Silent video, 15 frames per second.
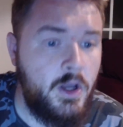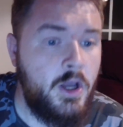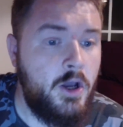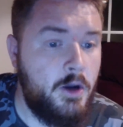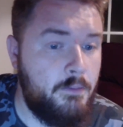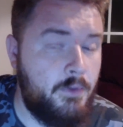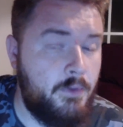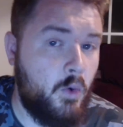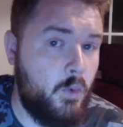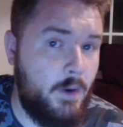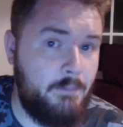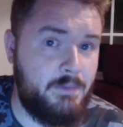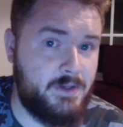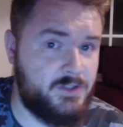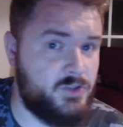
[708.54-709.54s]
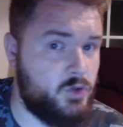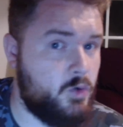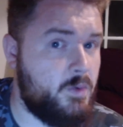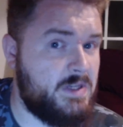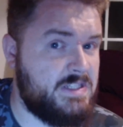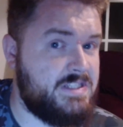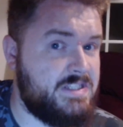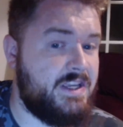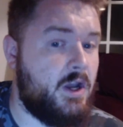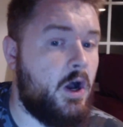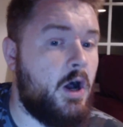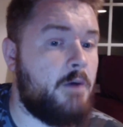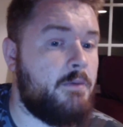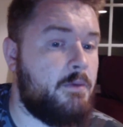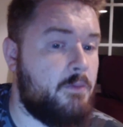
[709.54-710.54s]
Bok 1+2, which is the
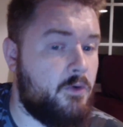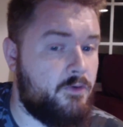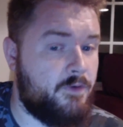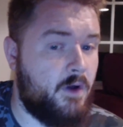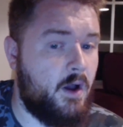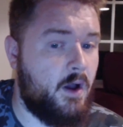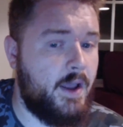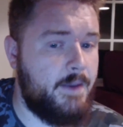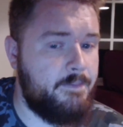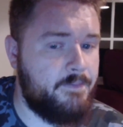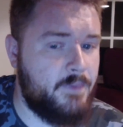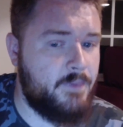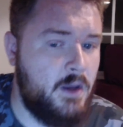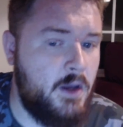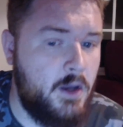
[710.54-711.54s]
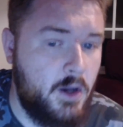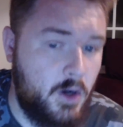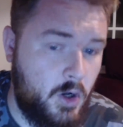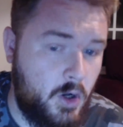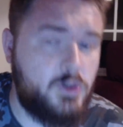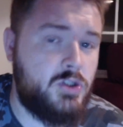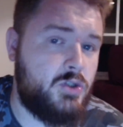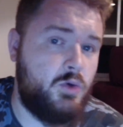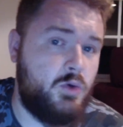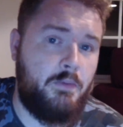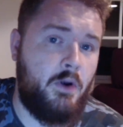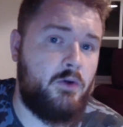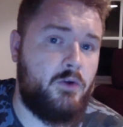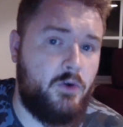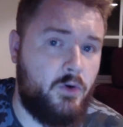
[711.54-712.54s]
armor move high, closer to
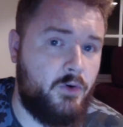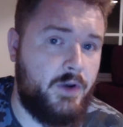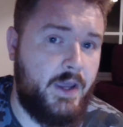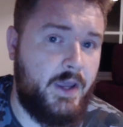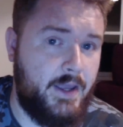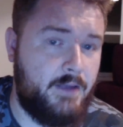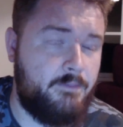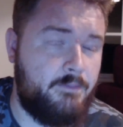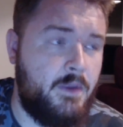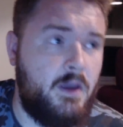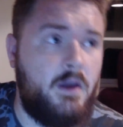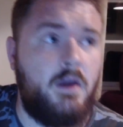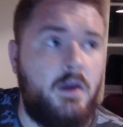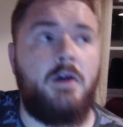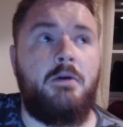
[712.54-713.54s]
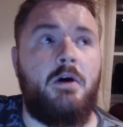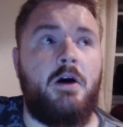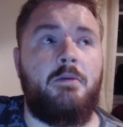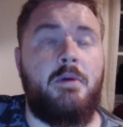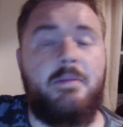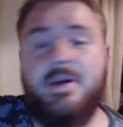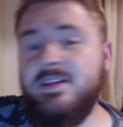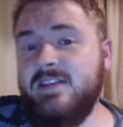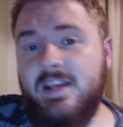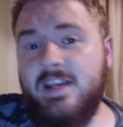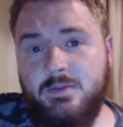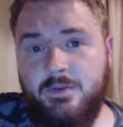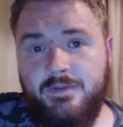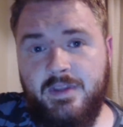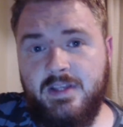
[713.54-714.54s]
opponent on hit. My best guess
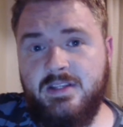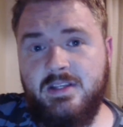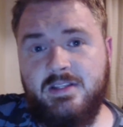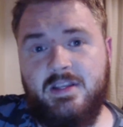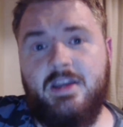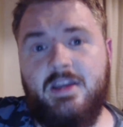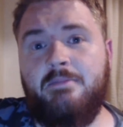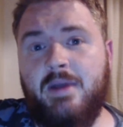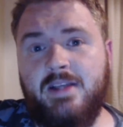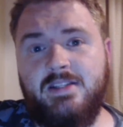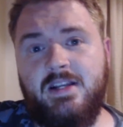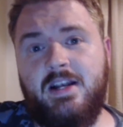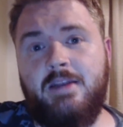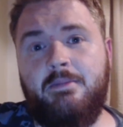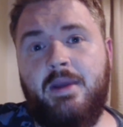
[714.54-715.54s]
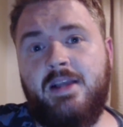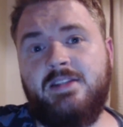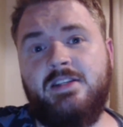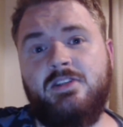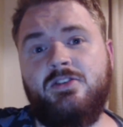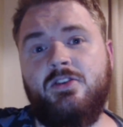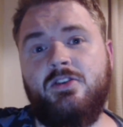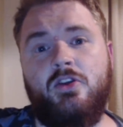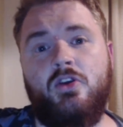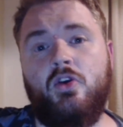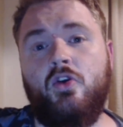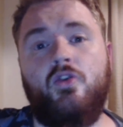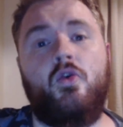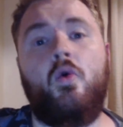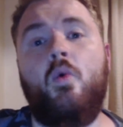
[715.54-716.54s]
with this is that it basically makes it so that you
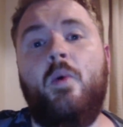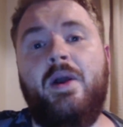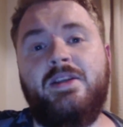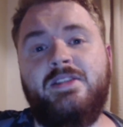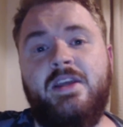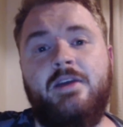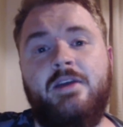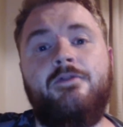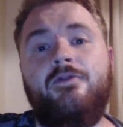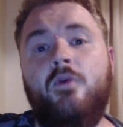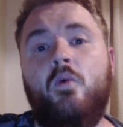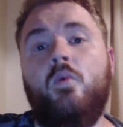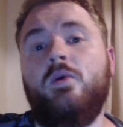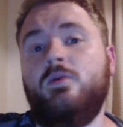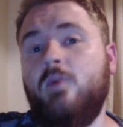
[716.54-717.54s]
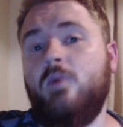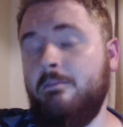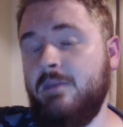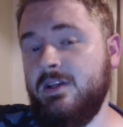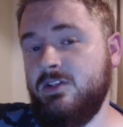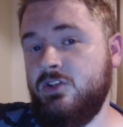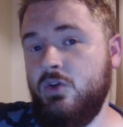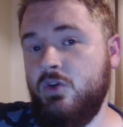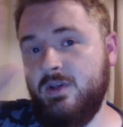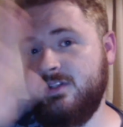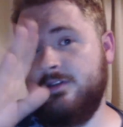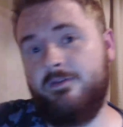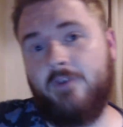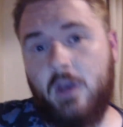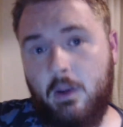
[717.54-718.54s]
can always hit forward 1+2 as the
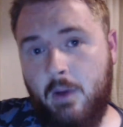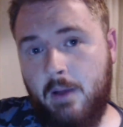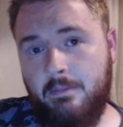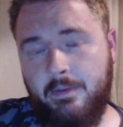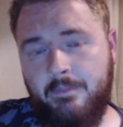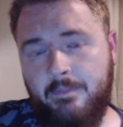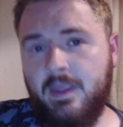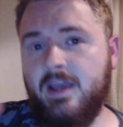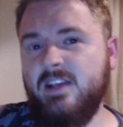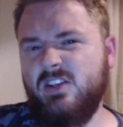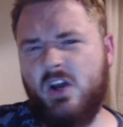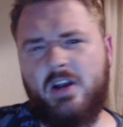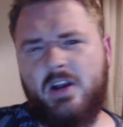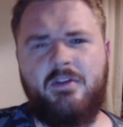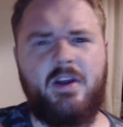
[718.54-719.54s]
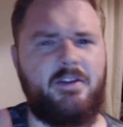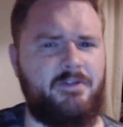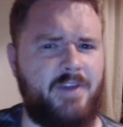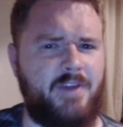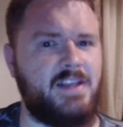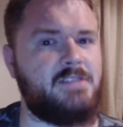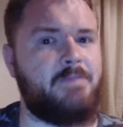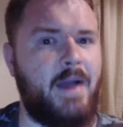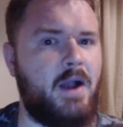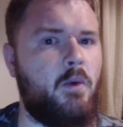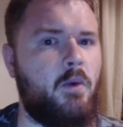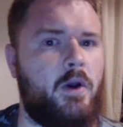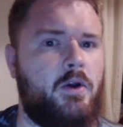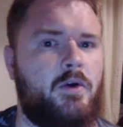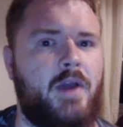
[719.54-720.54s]
follow-up. It's kind of like Feng's back
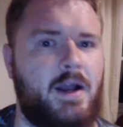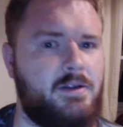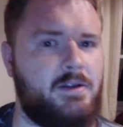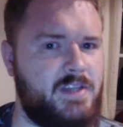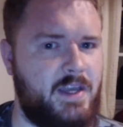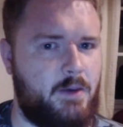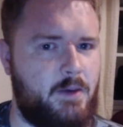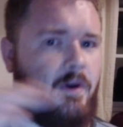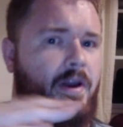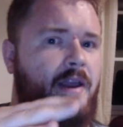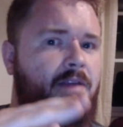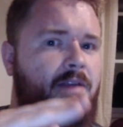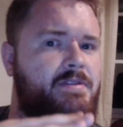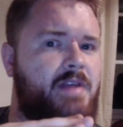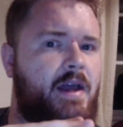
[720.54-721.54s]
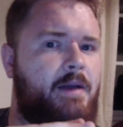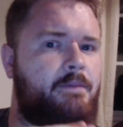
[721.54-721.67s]
1 on counter hit, where it gives that